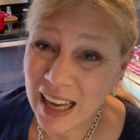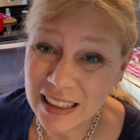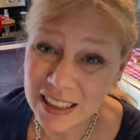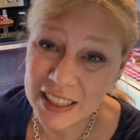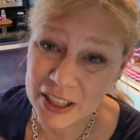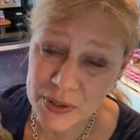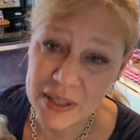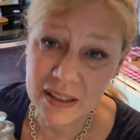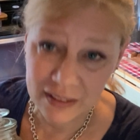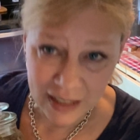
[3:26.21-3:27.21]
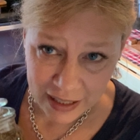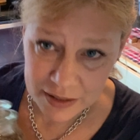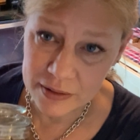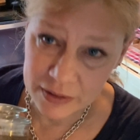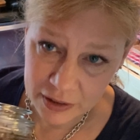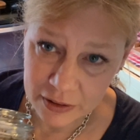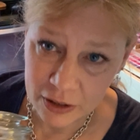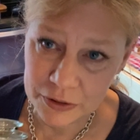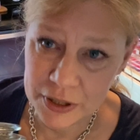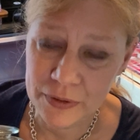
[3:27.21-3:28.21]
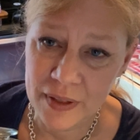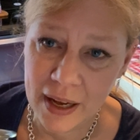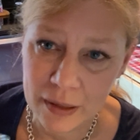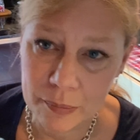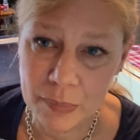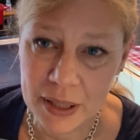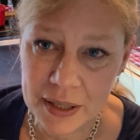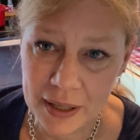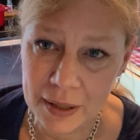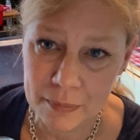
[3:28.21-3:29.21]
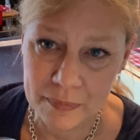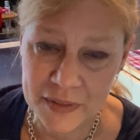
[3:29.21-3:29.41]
I like using glass, and y'all know that, but um,